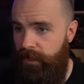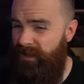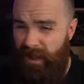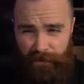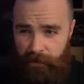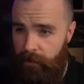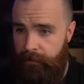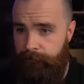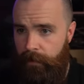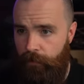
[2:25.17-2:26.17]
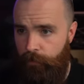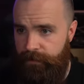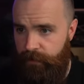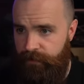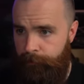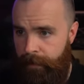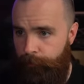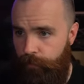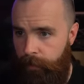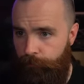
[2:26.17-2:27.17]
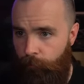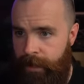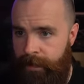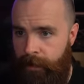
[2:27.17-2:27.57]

Nothing on it. I'll go and start that bad boy up right